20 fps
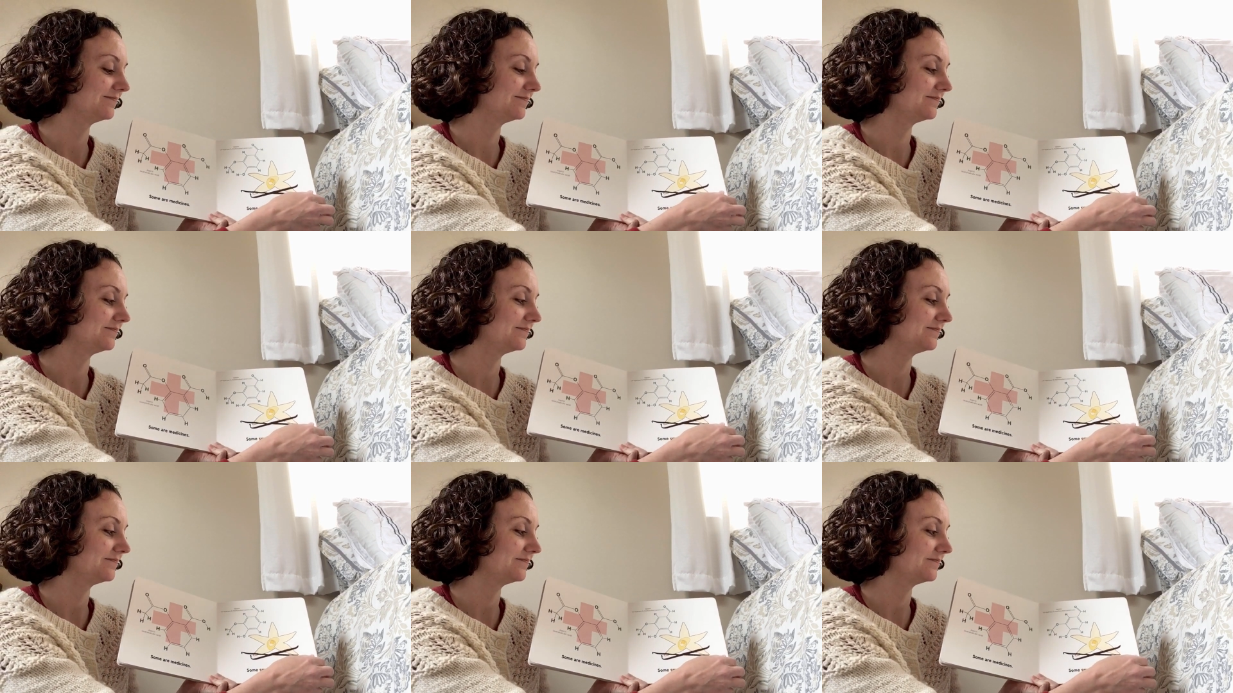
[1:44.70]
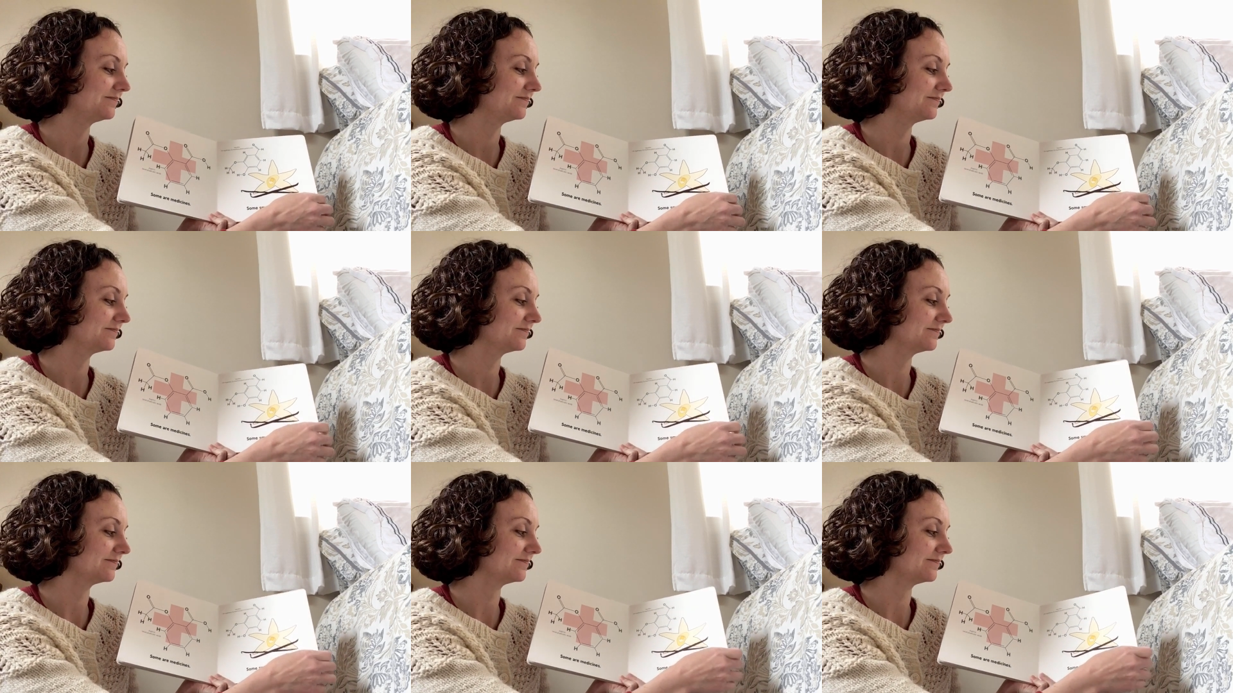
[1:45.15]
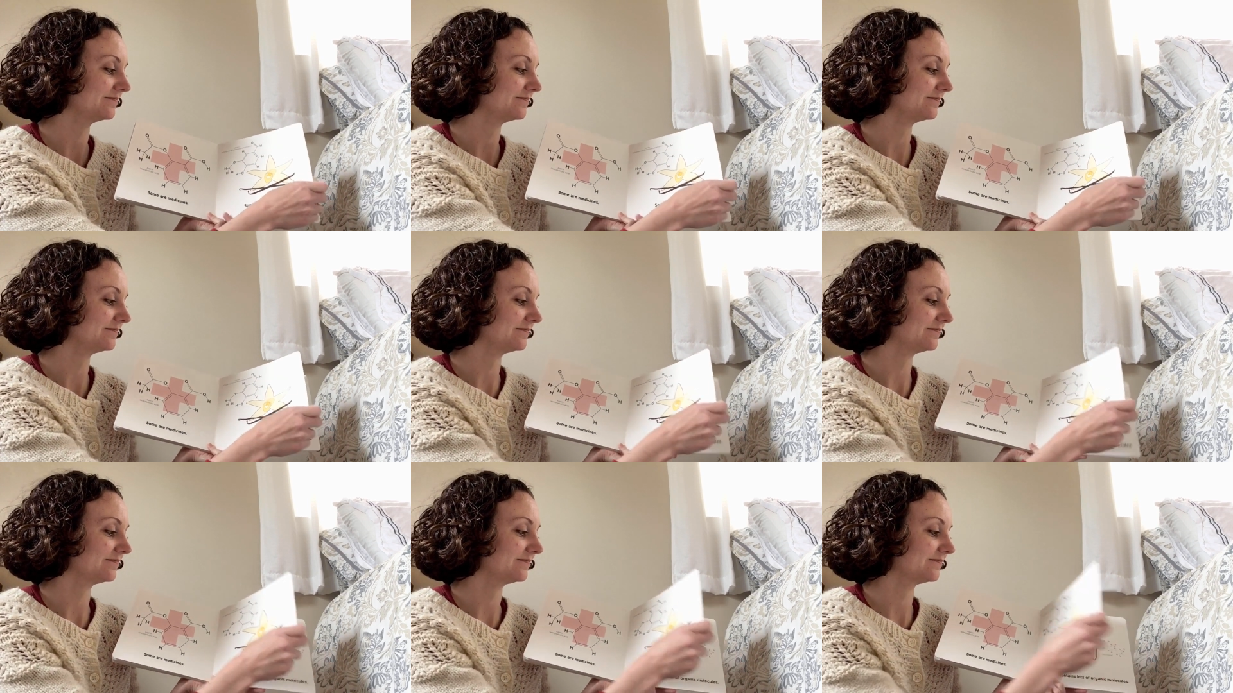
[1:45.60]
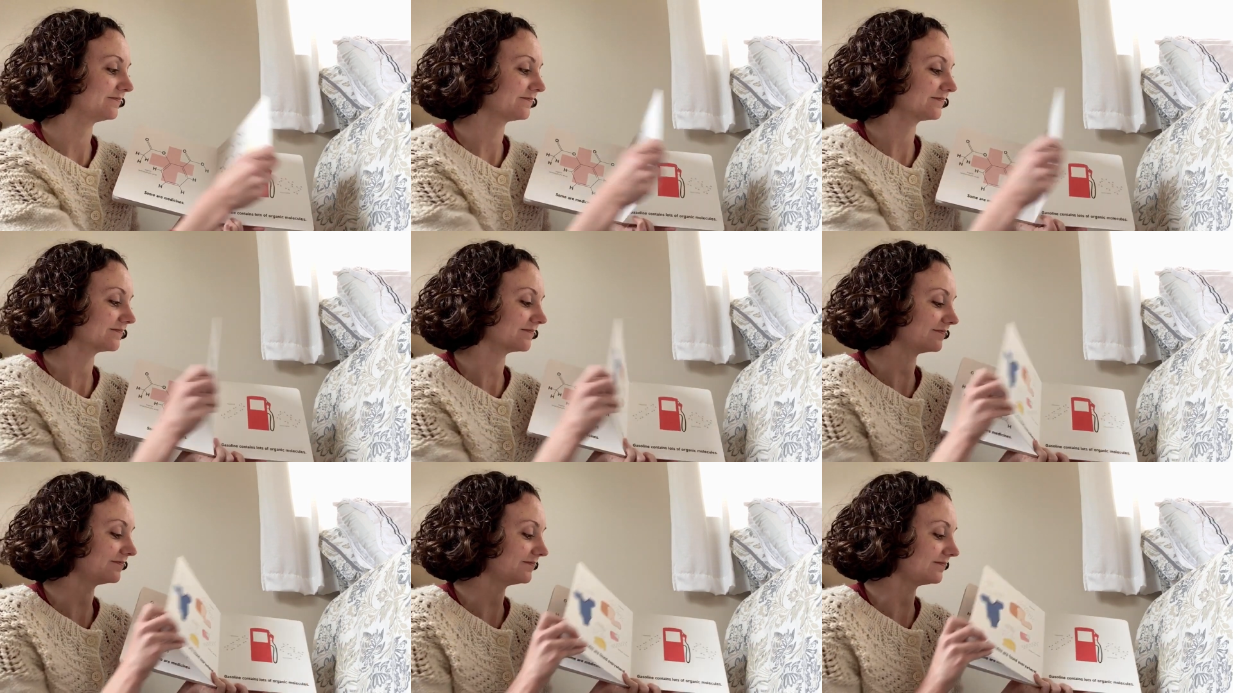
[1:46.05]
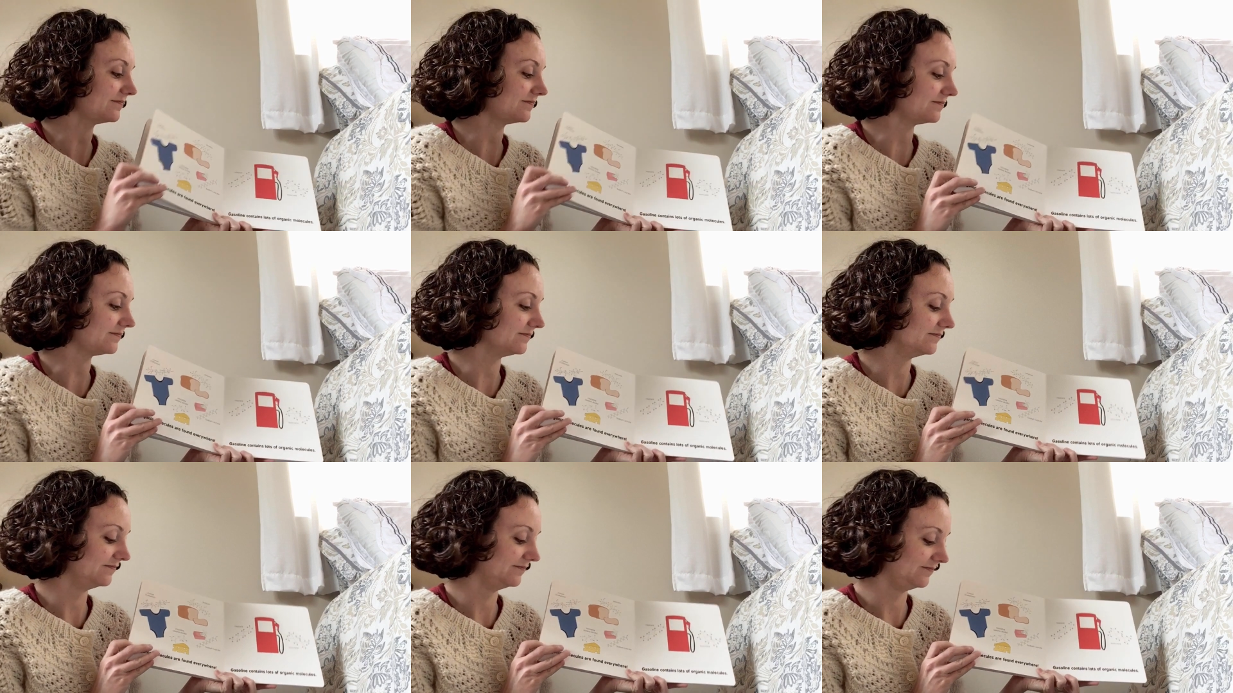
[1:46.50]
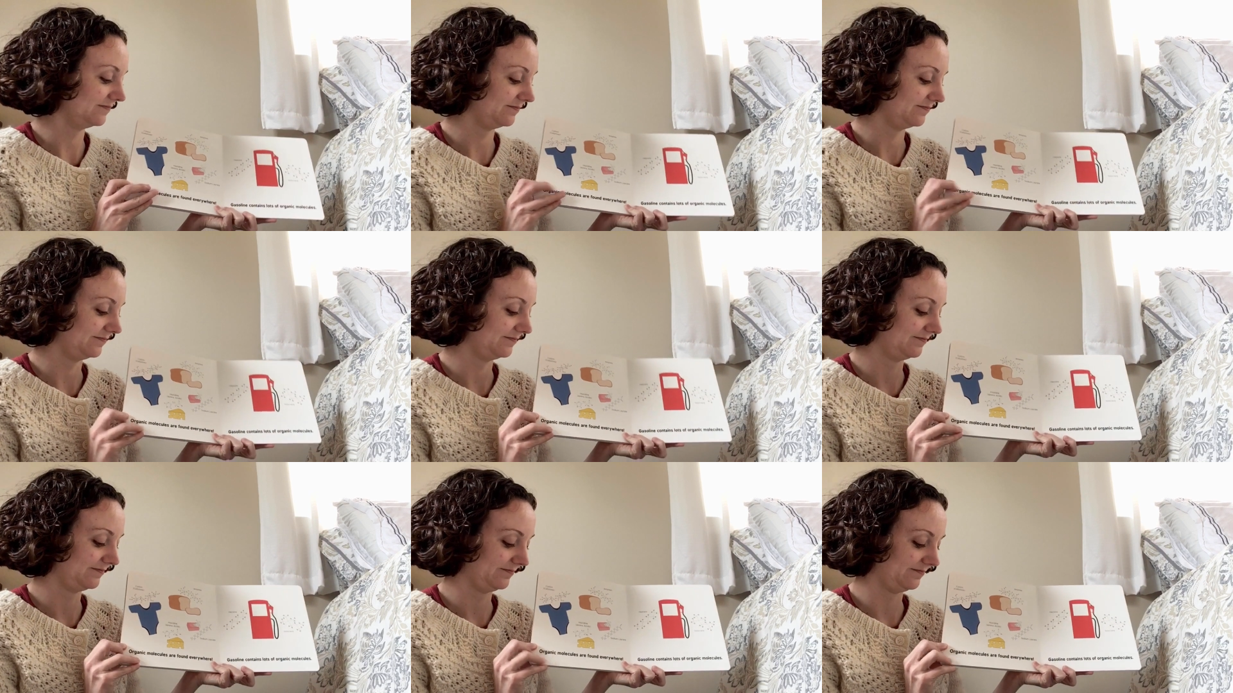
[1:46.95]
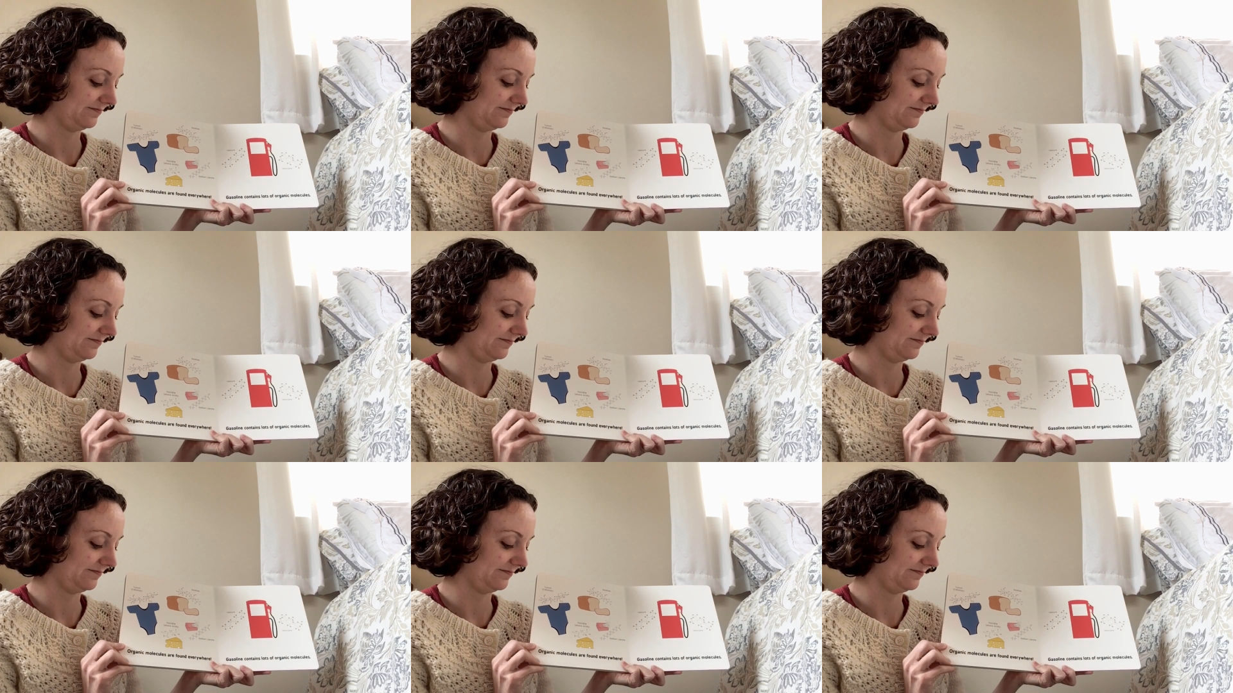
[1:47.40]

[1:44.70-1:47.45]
[no speech]